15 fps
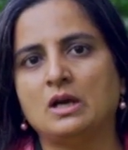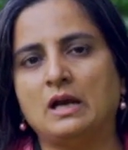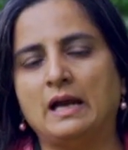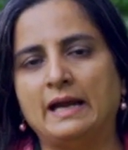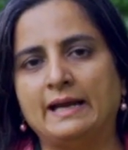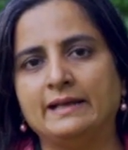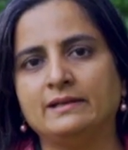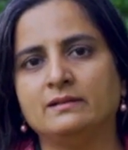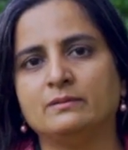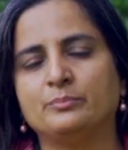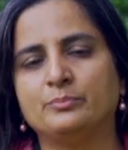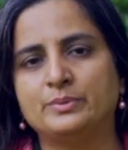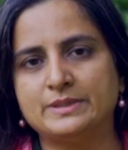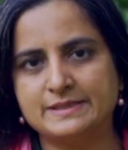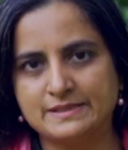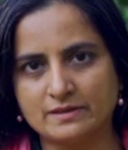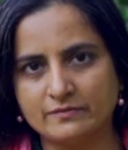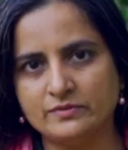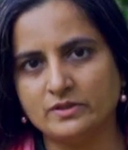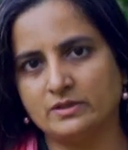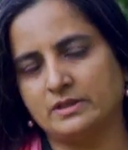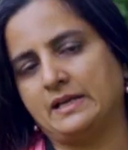and
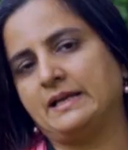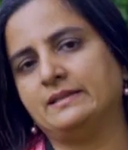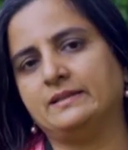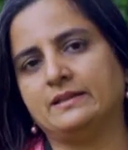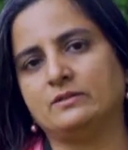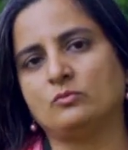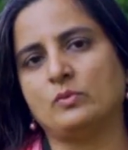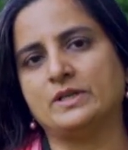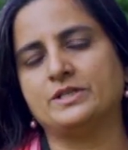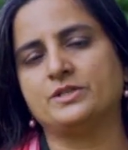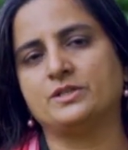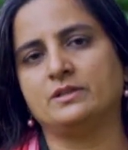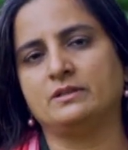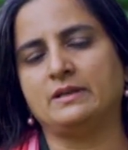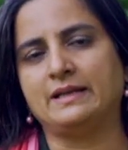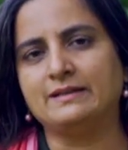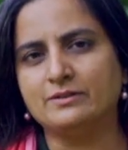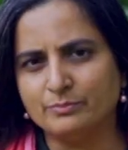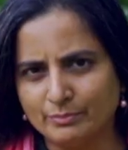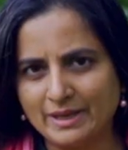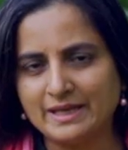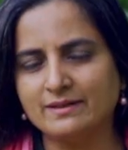persevere at that question and
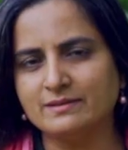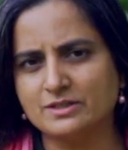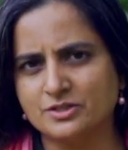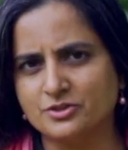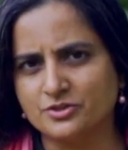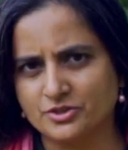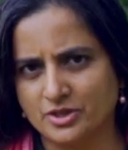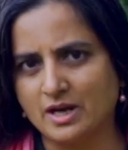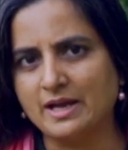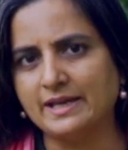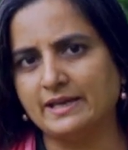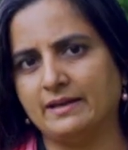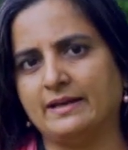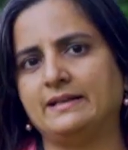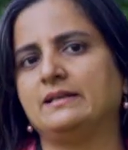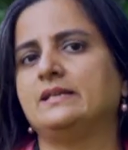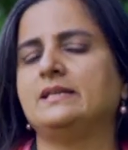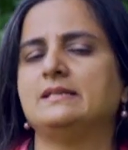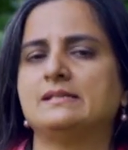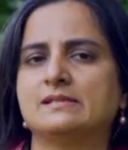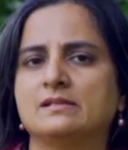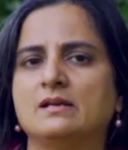make a try at
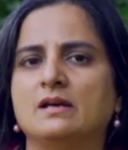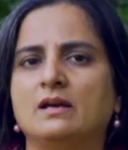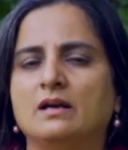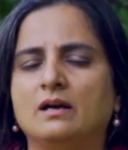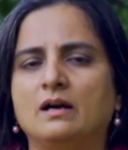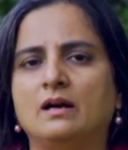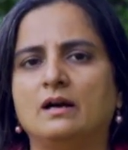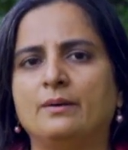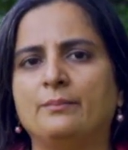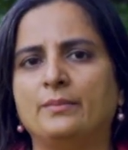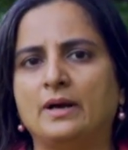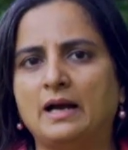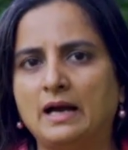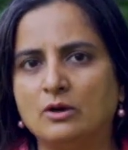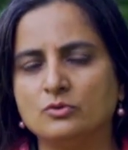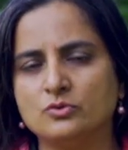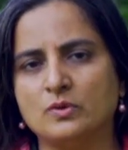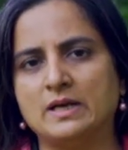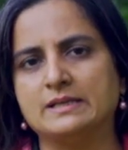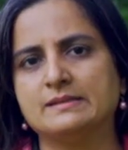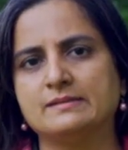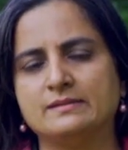least how to
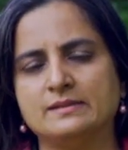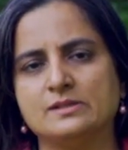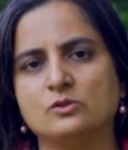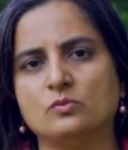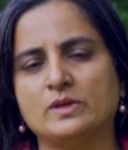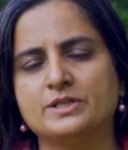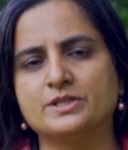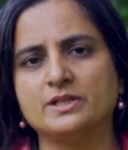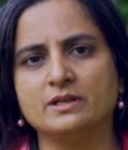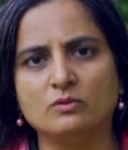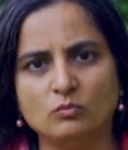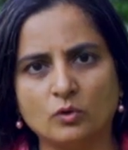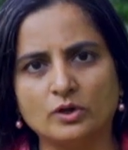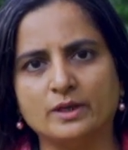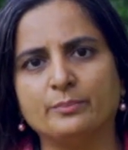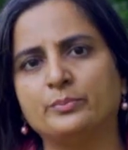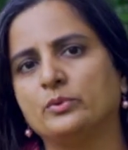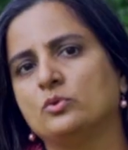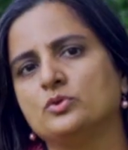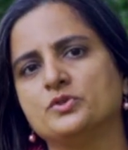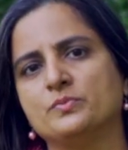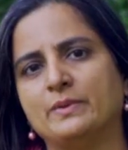answer this question and what
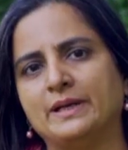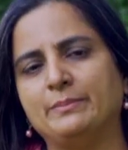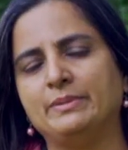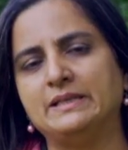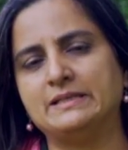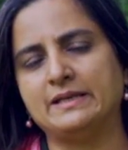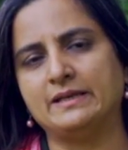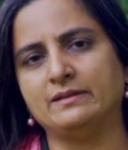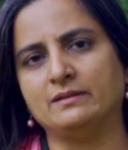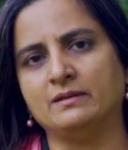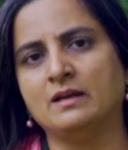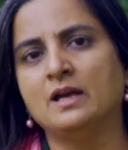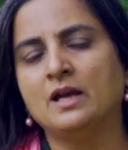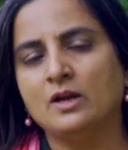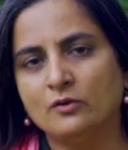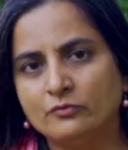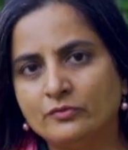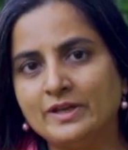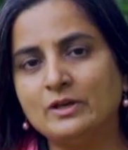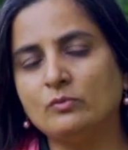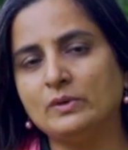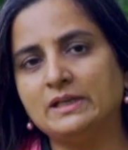approach might be taken?
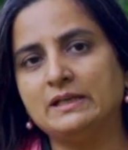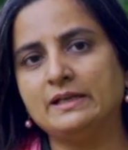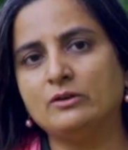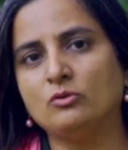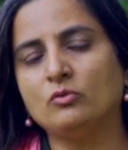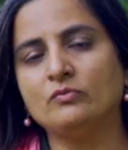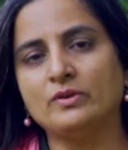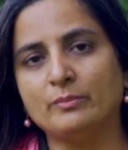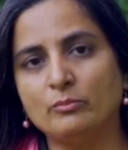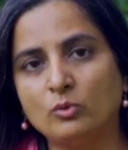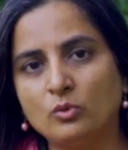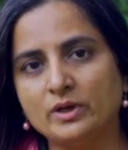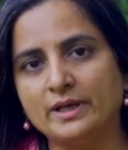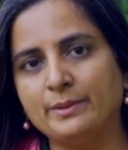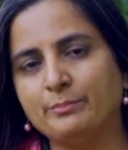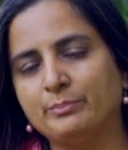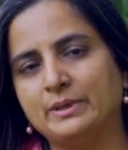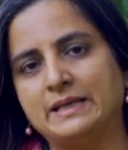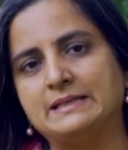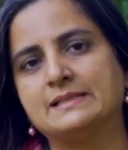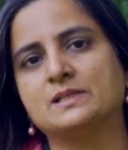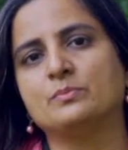Frequently, you know, we are more
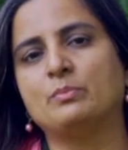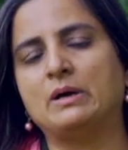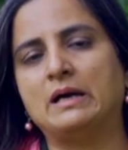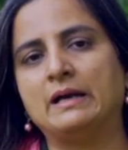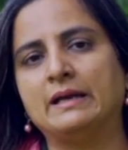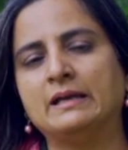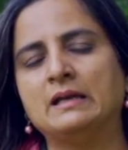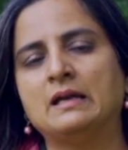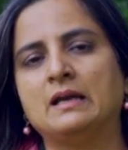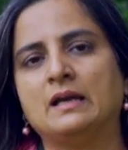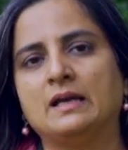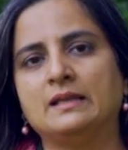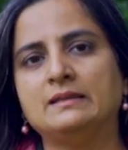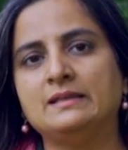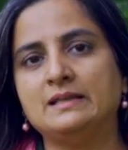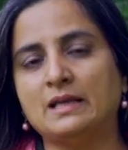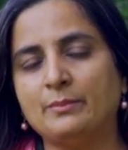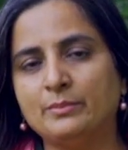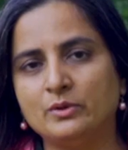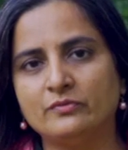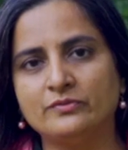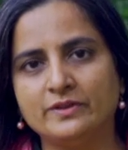impressed by the
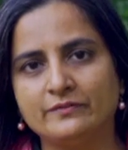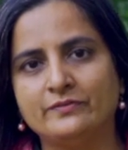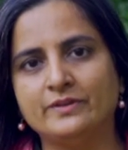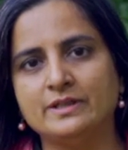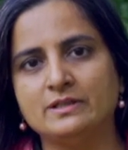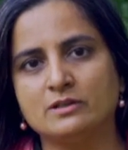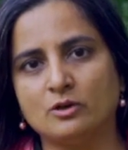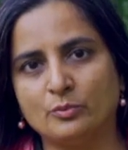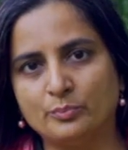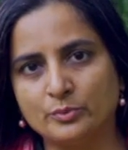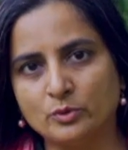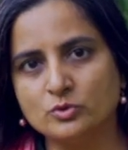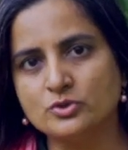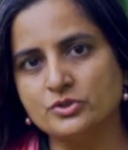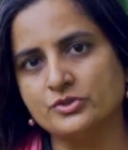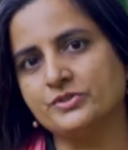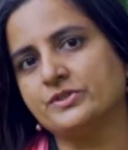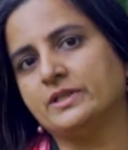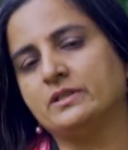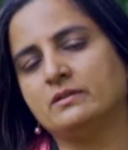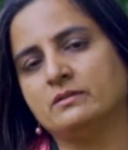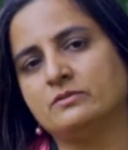number of different approaches
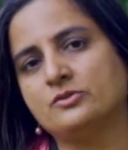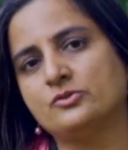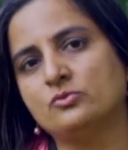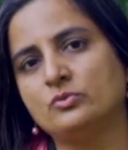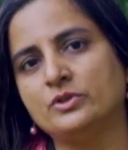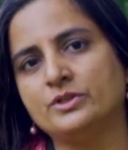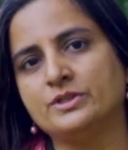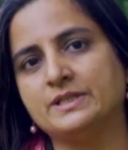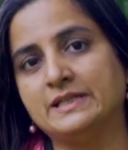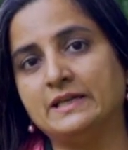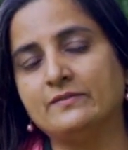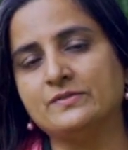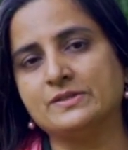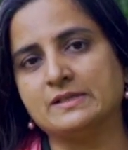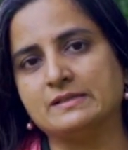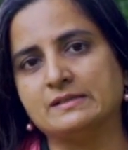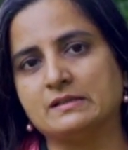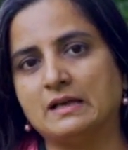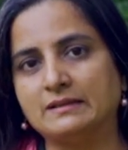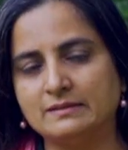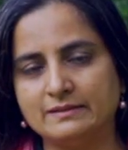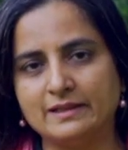that a student gives us
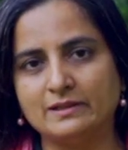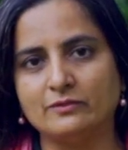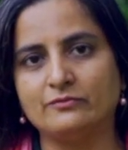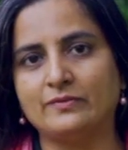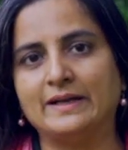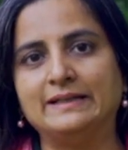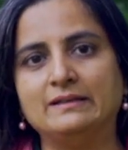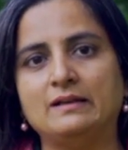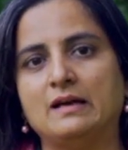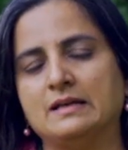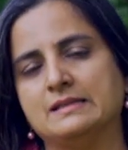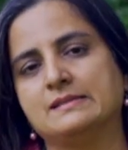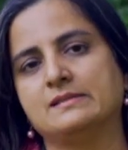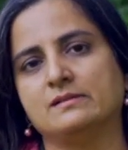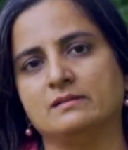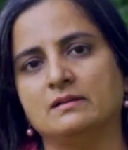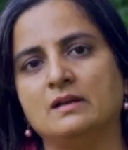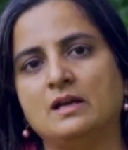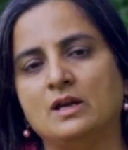rather than the final answer.